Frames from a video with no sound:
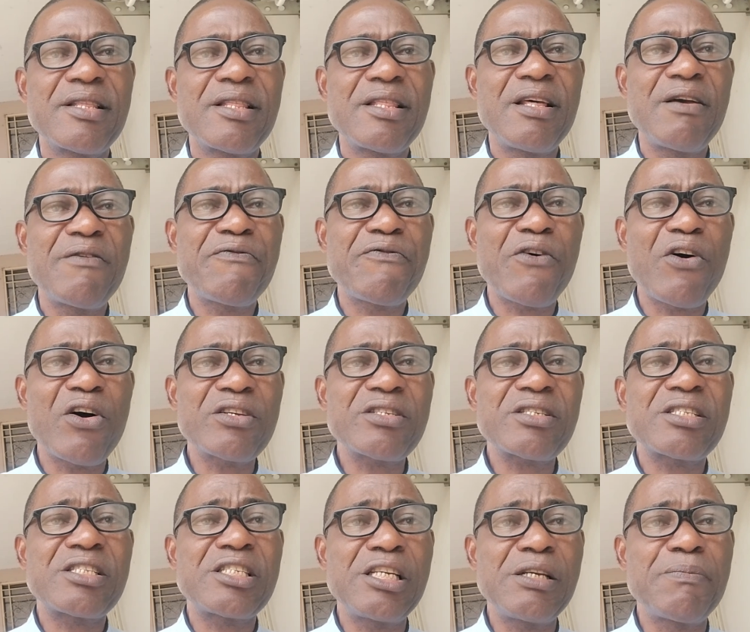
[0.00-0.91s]
The
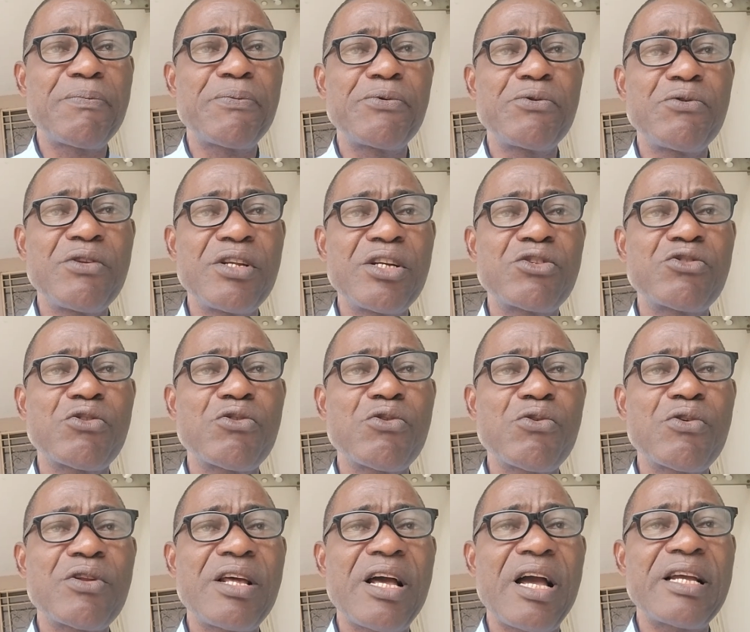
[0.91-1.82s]
first tip you need to
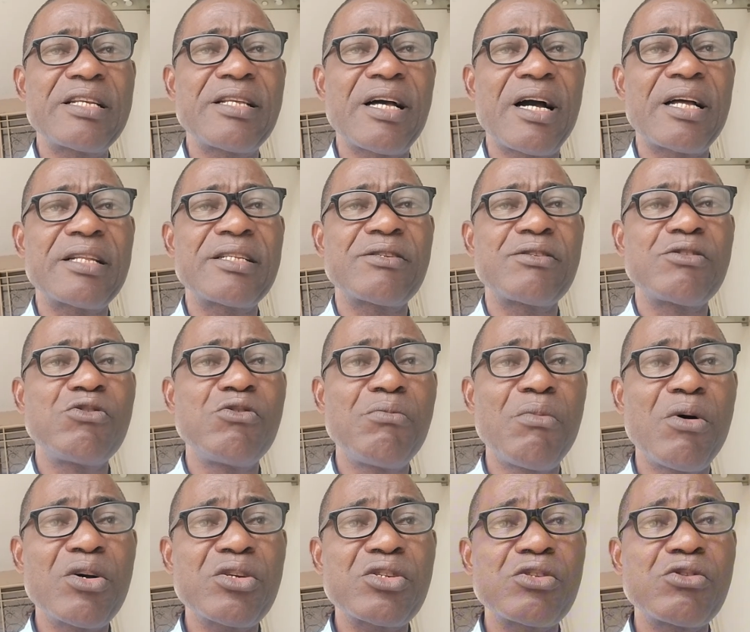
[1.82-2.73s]
know there is that
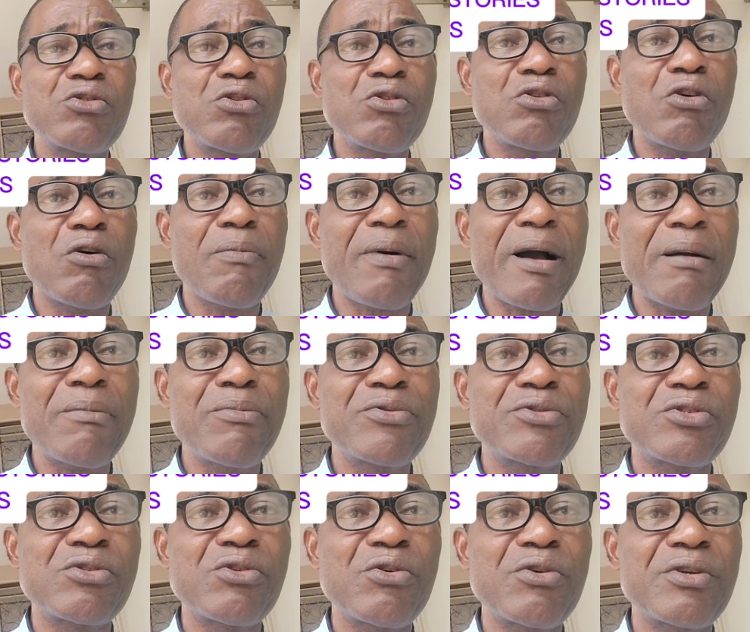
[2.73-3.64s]
you must know your
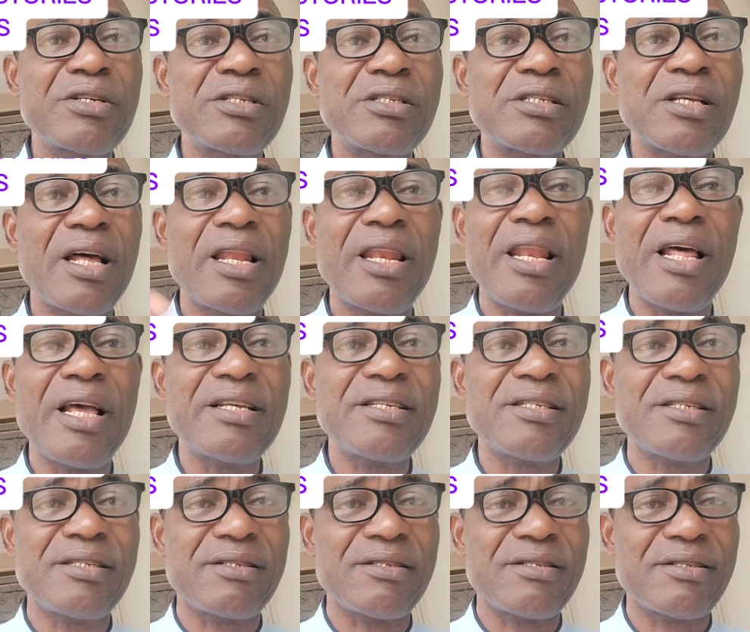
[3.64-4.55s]
Bible stories and
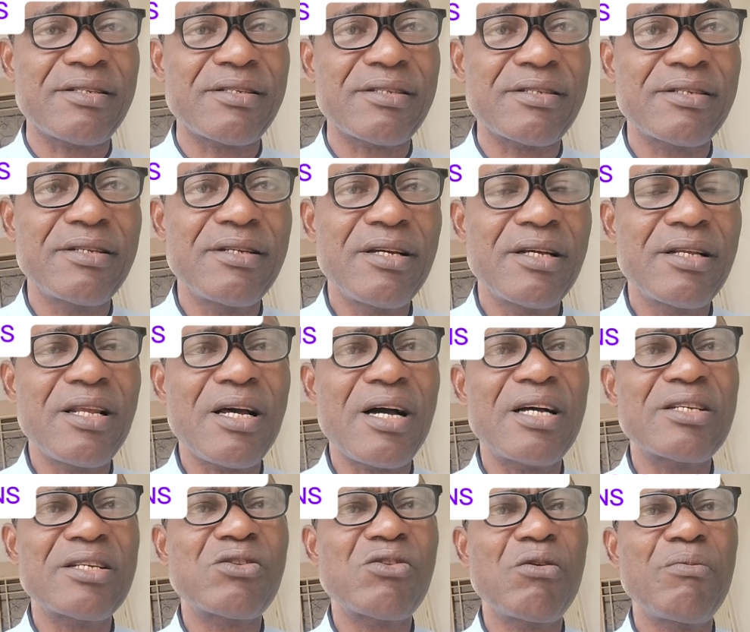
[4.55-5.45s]
lessons.
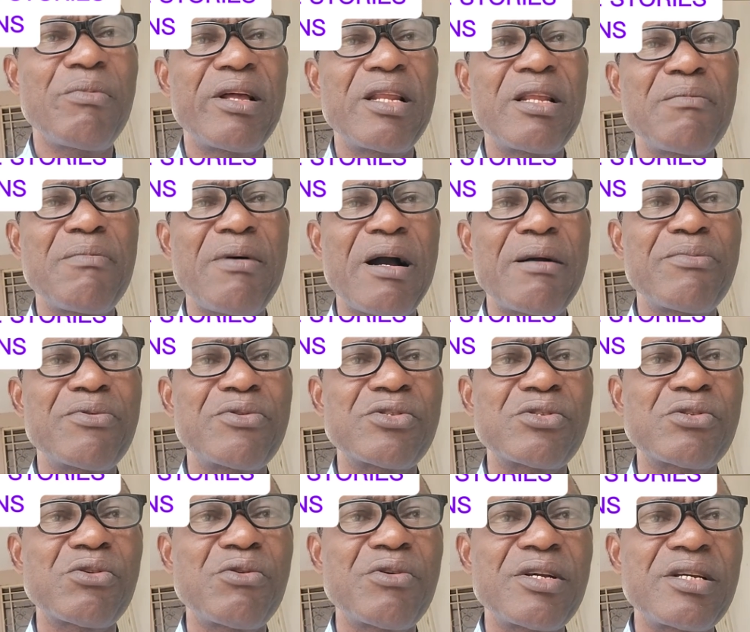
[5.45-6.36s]
There are so many Bible
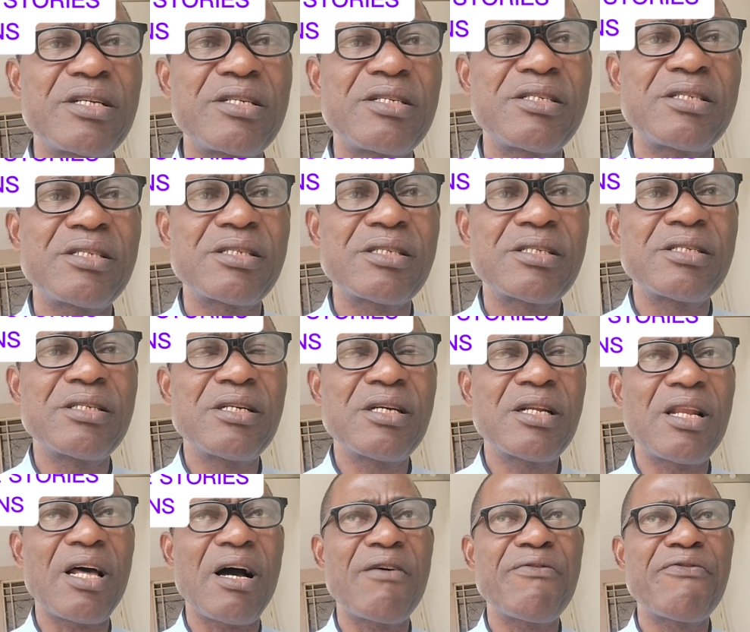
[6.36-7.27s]
stories
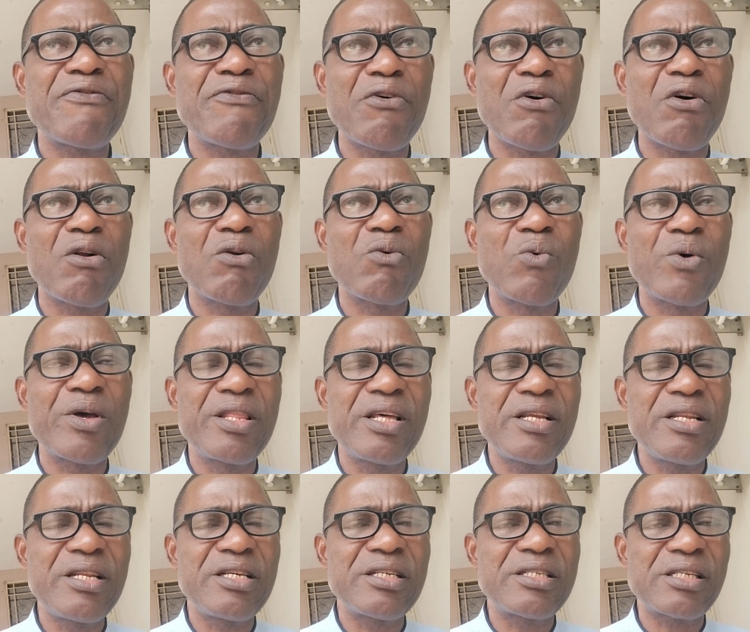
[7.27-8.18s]
that fall
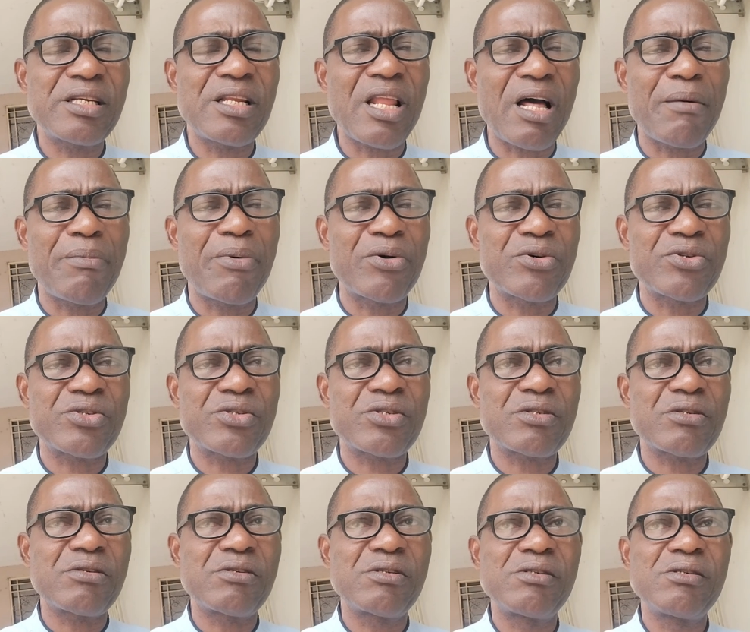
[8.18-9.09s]
within the
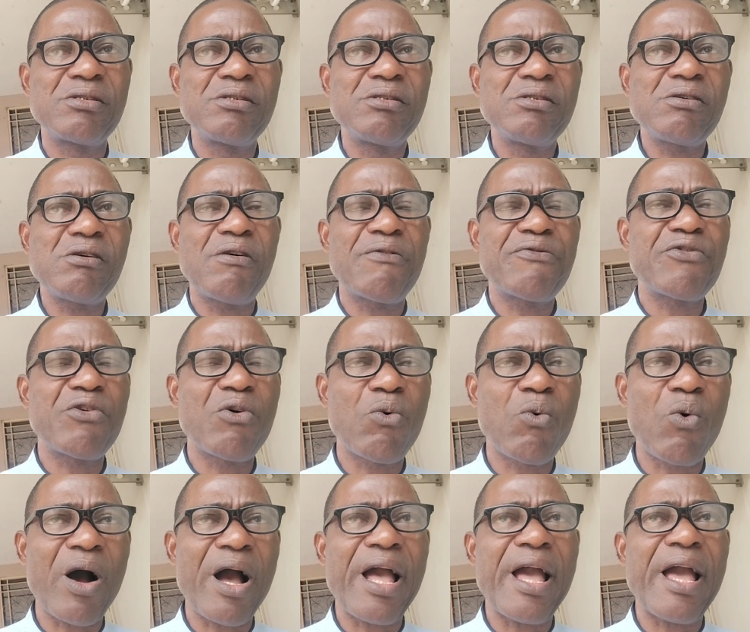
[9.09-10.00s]
syllabus of
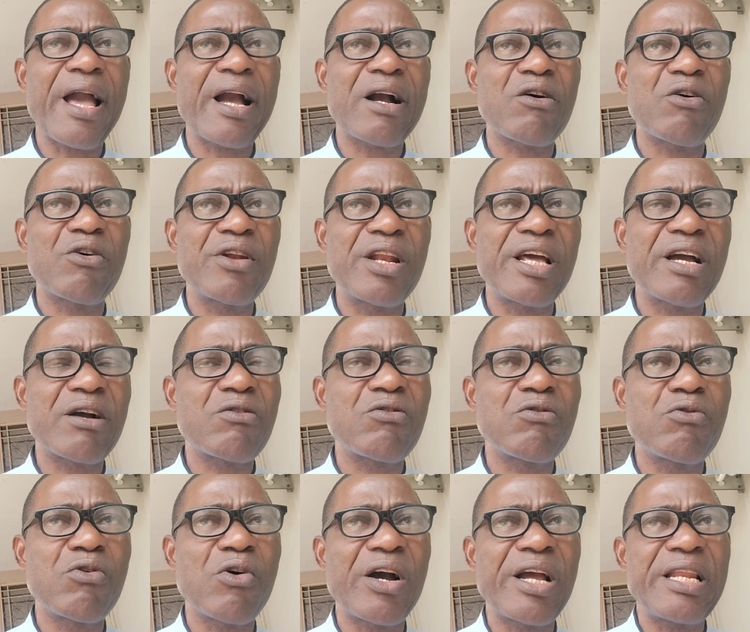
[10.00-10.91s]
your WAEC or
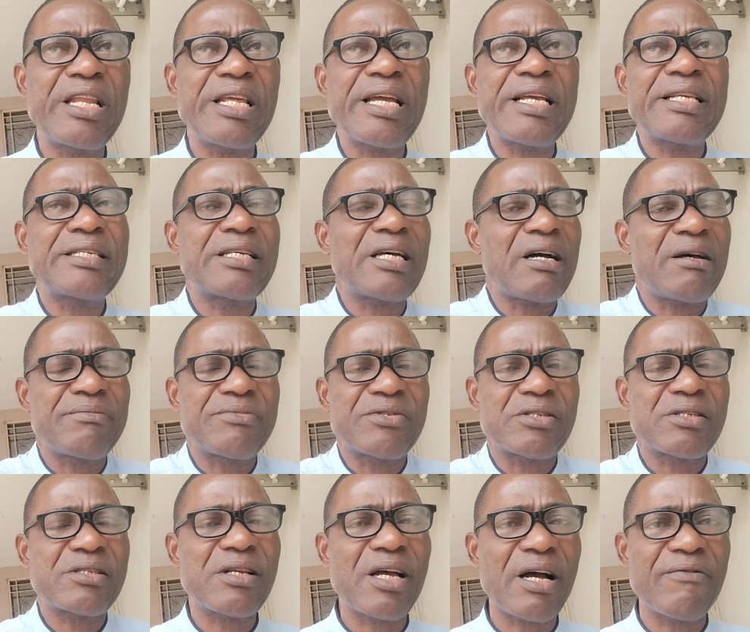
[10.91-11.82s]
NECO or any
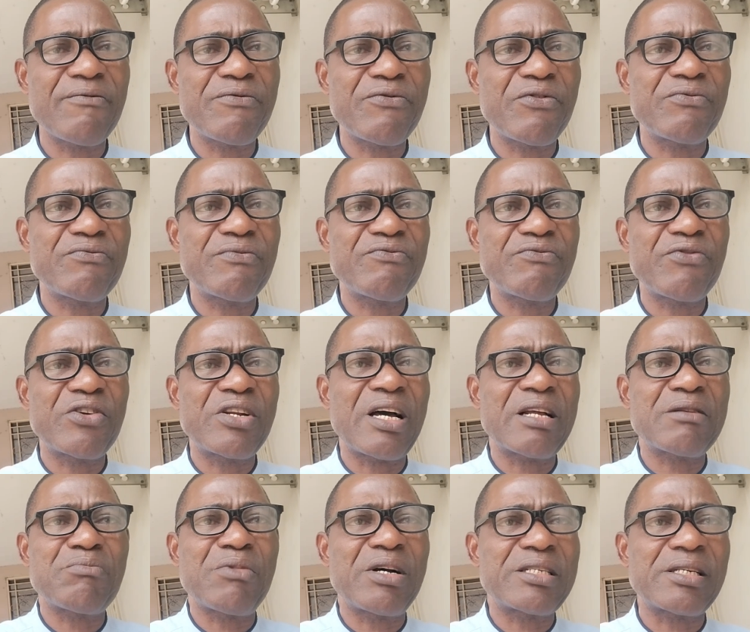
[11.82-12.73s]
exams, for
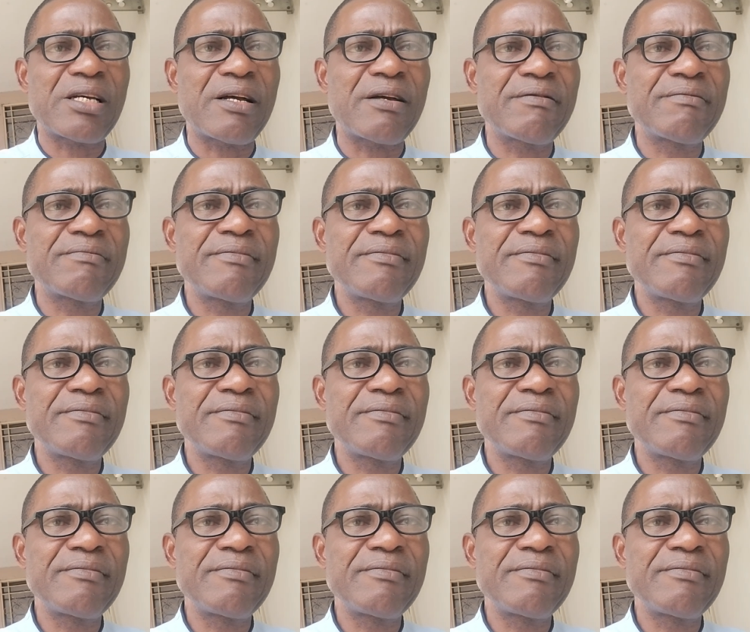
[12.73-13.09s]
that matter.